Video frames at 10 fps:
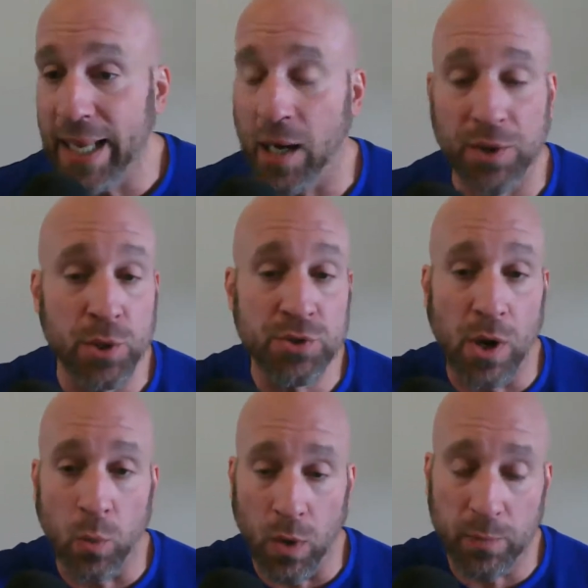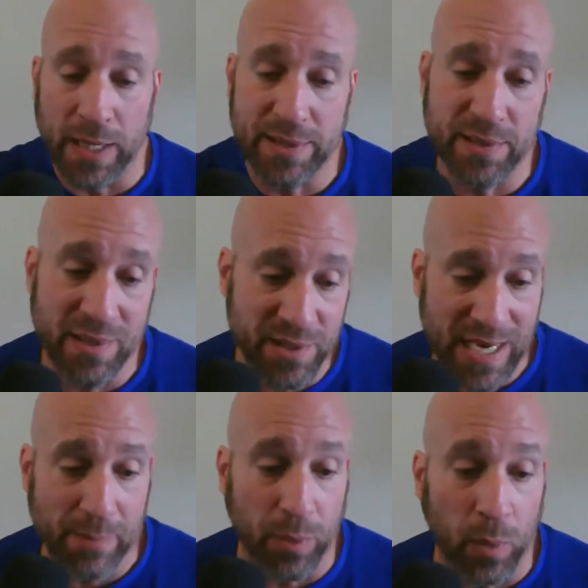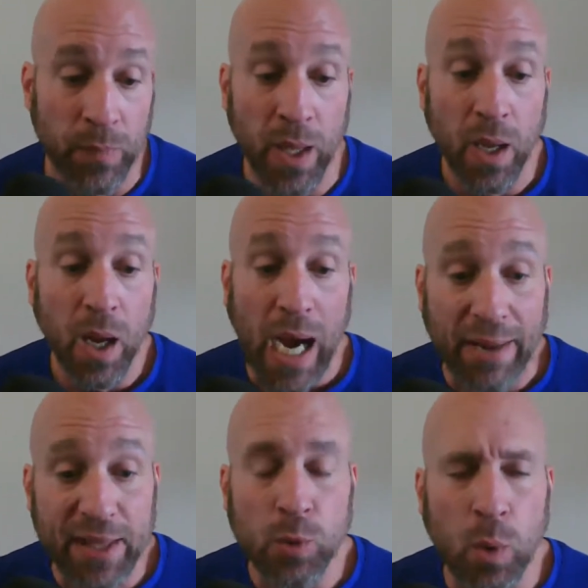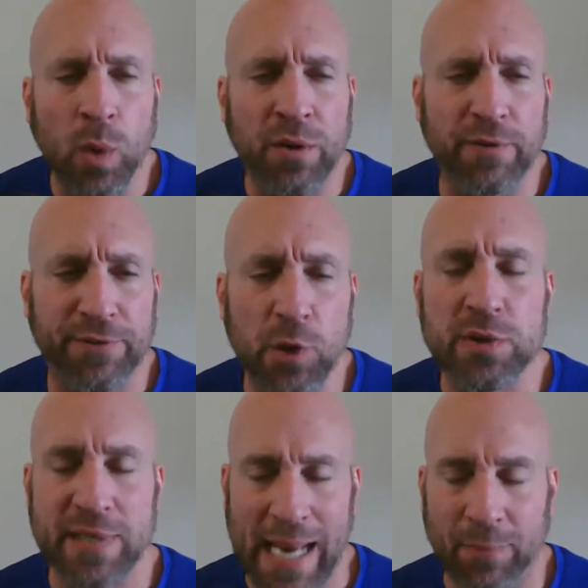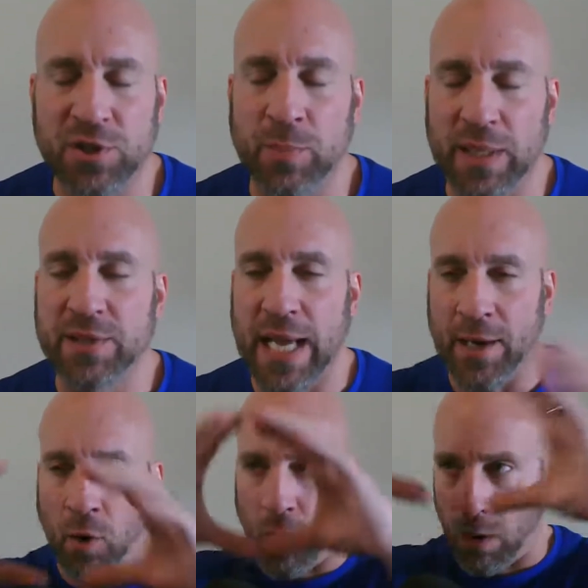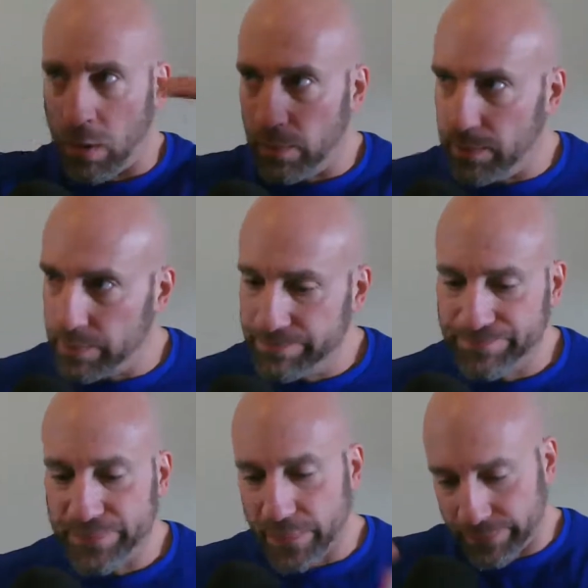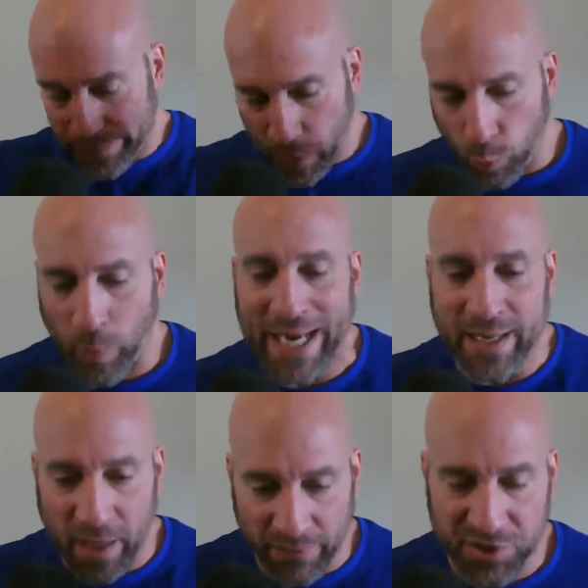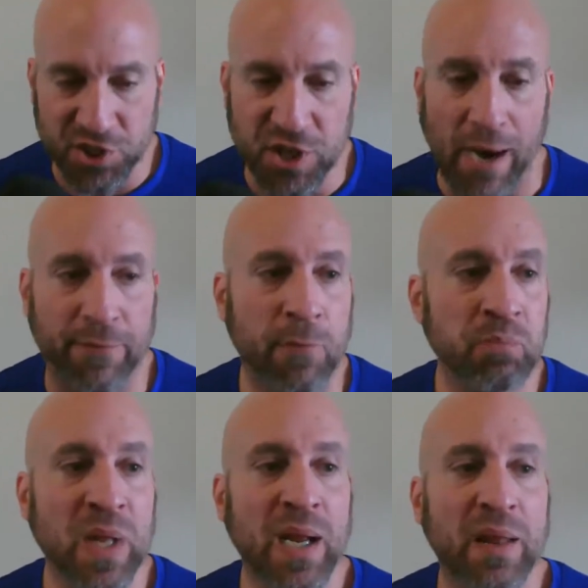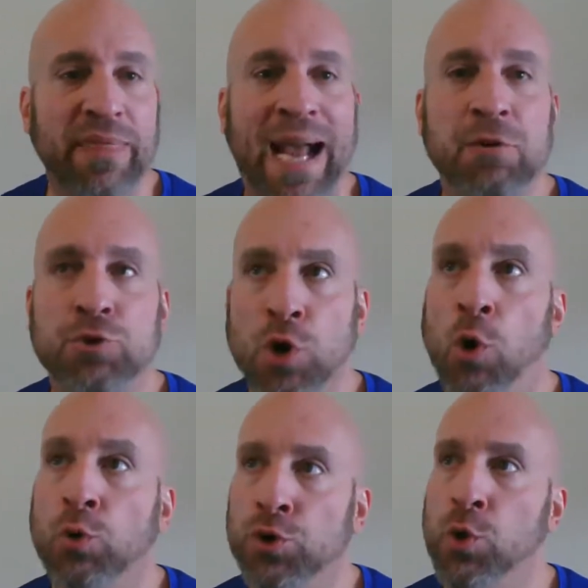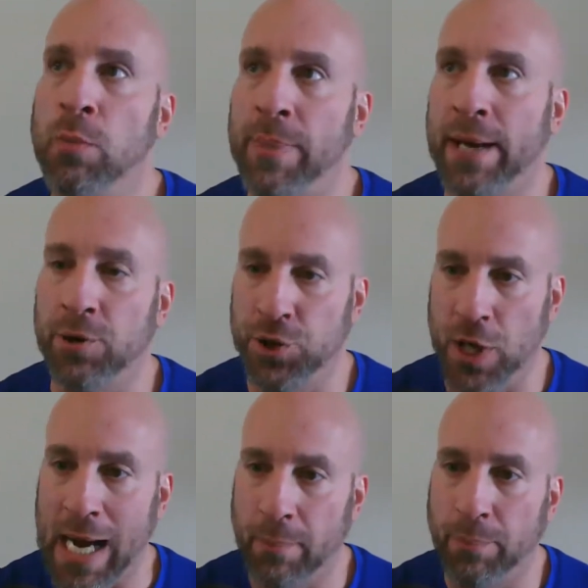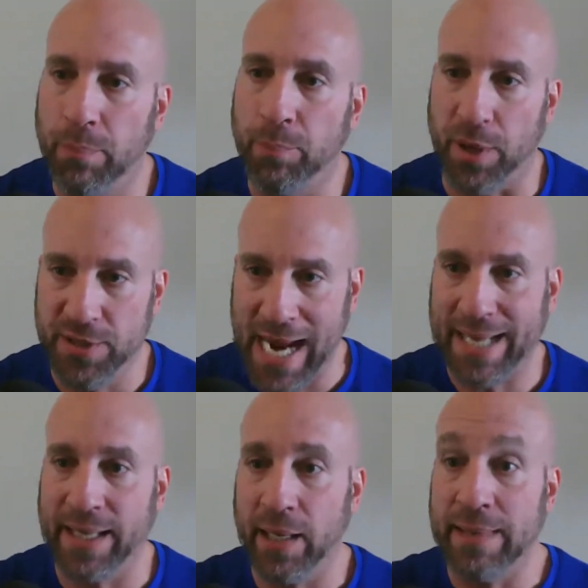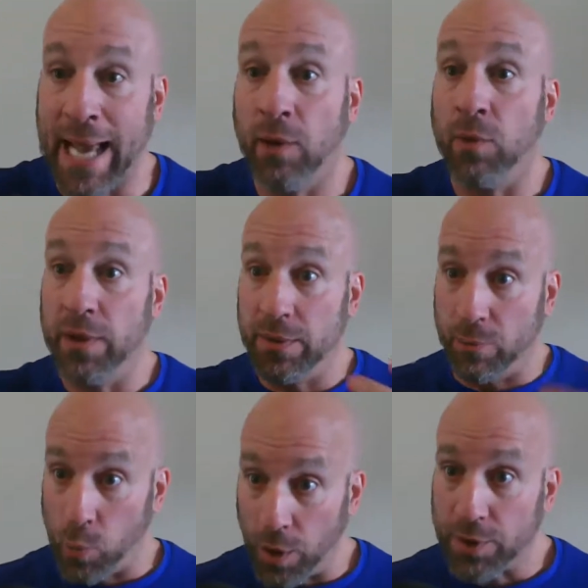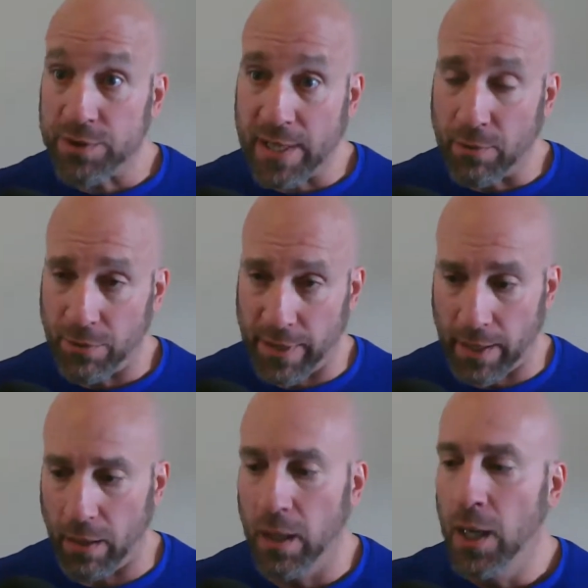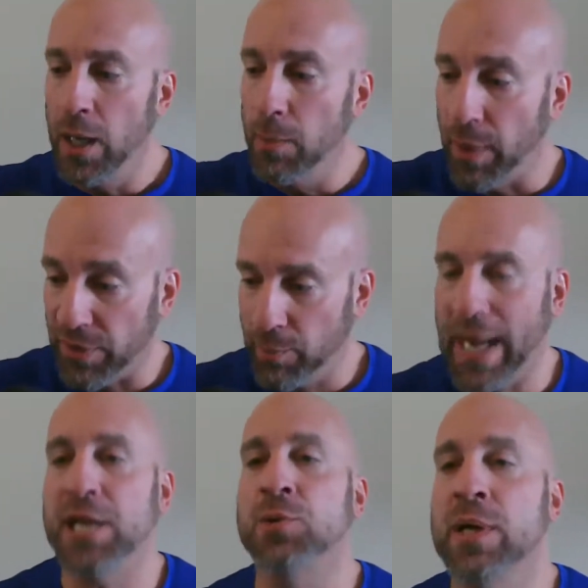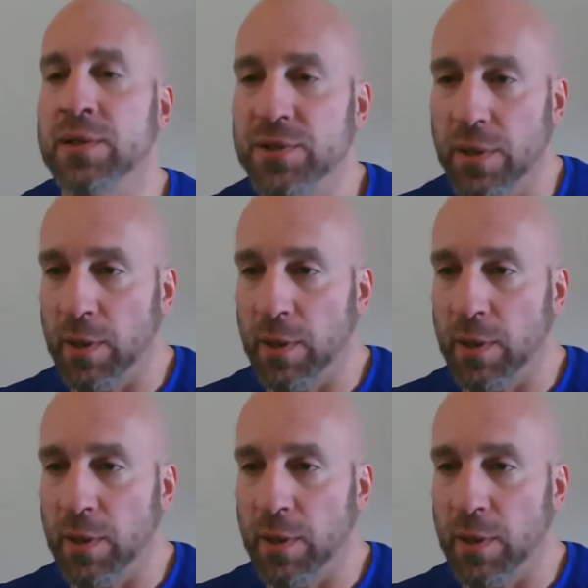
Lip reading: and I'll use our workplace as an example, I think we're one of the few establishments in our arena of stuff that don't do a better job protecting not only the workers that are there, but the patrons